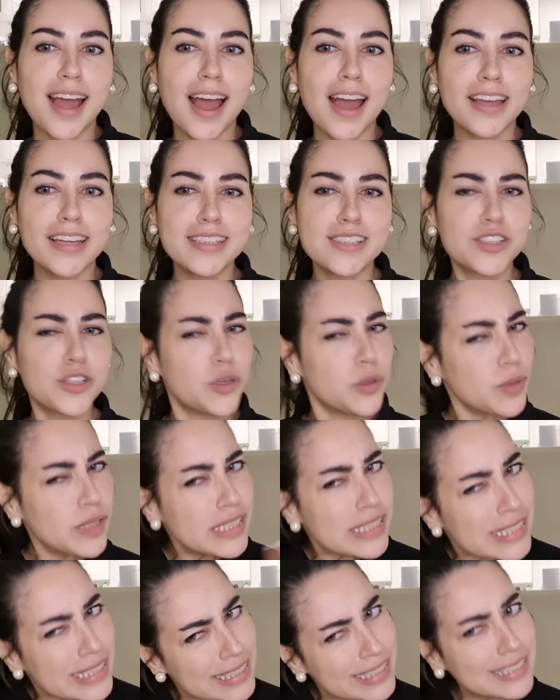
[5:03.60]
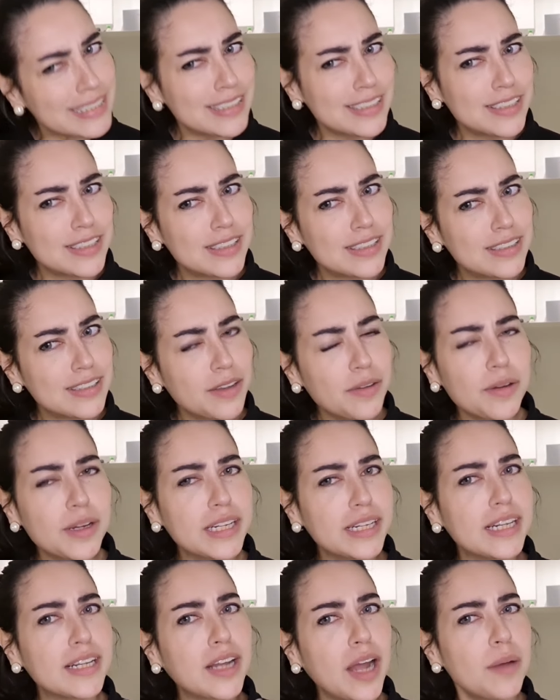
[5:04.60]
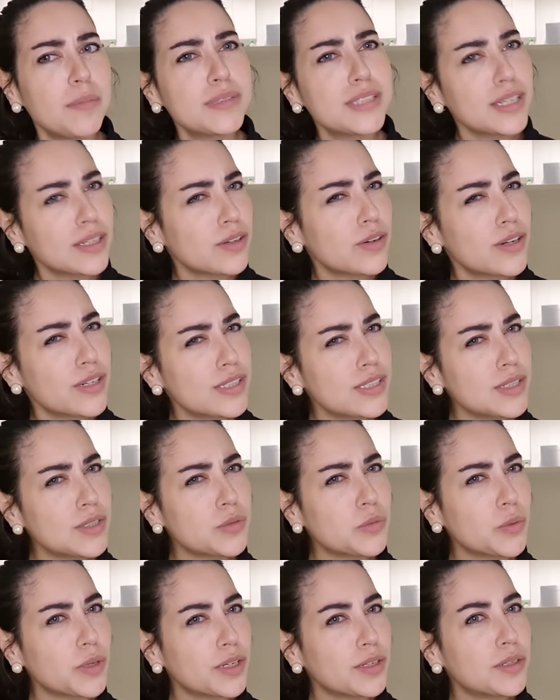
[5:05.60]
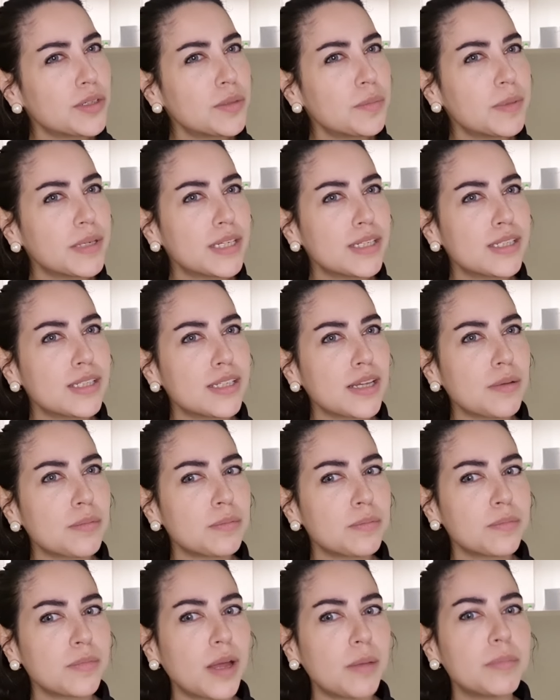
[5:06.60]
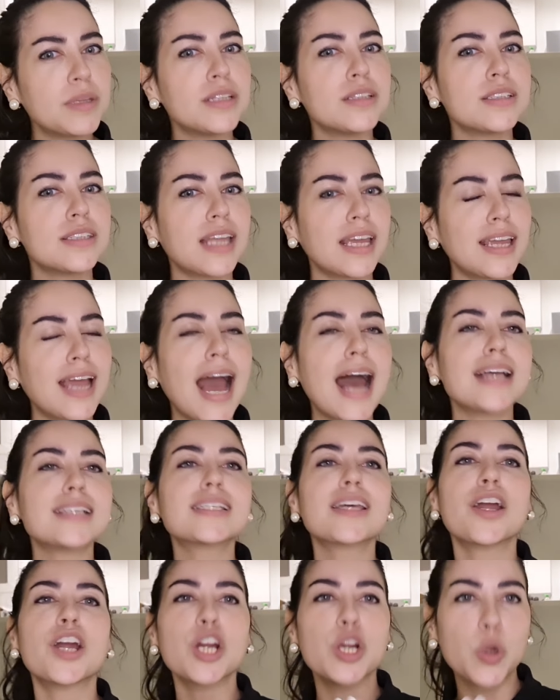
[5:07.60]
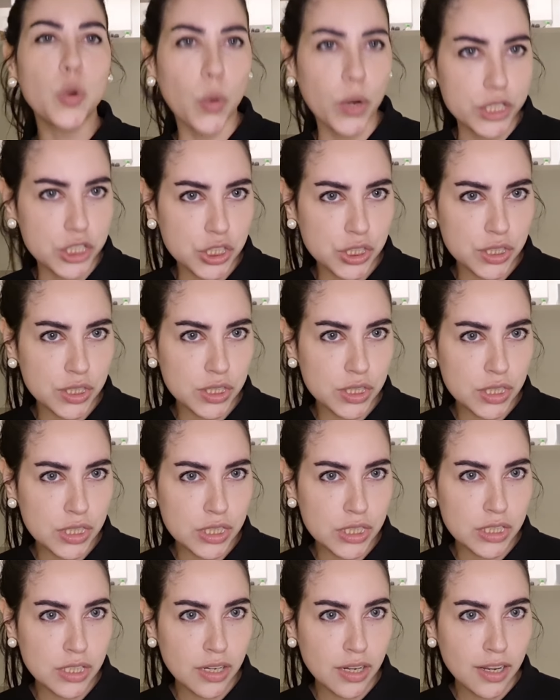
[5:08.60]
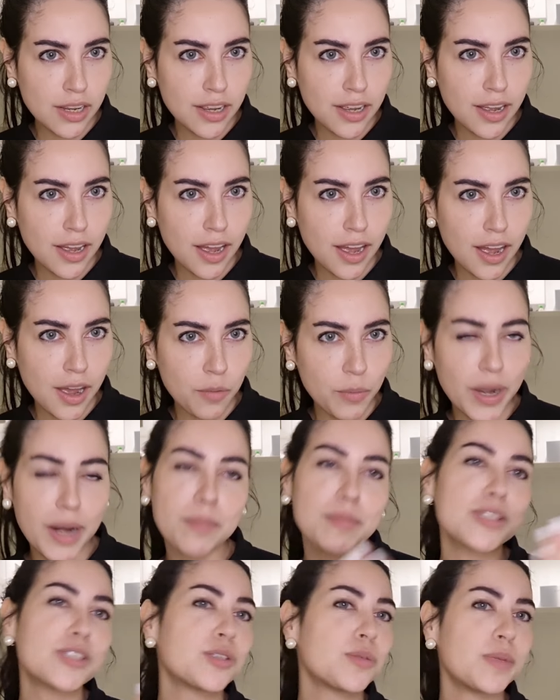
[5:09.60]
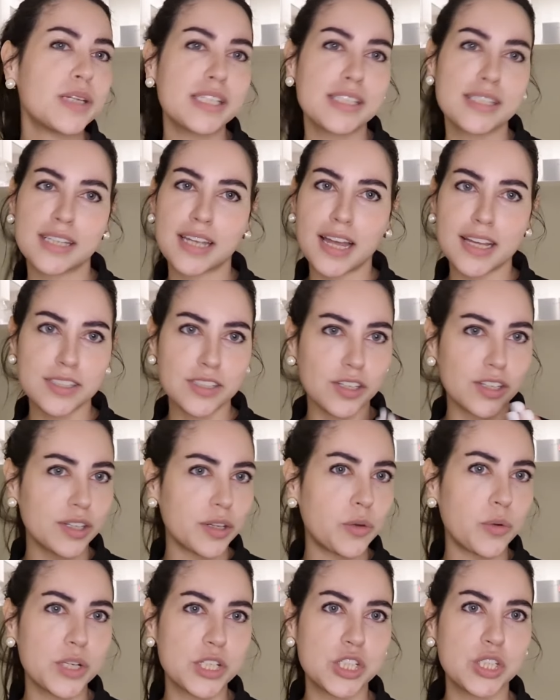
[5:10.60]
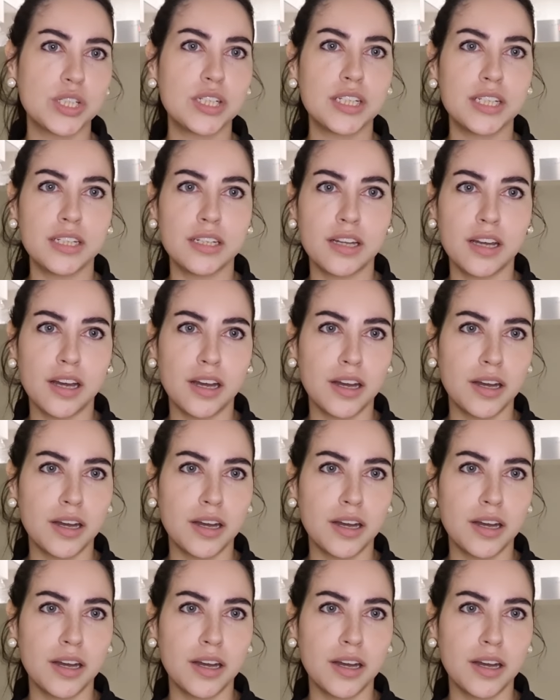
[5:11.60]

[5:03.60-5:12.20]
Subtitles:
It's curious. It comes across as weird because, I mean, they ask her questions. What I'm assuming is they ask her the question in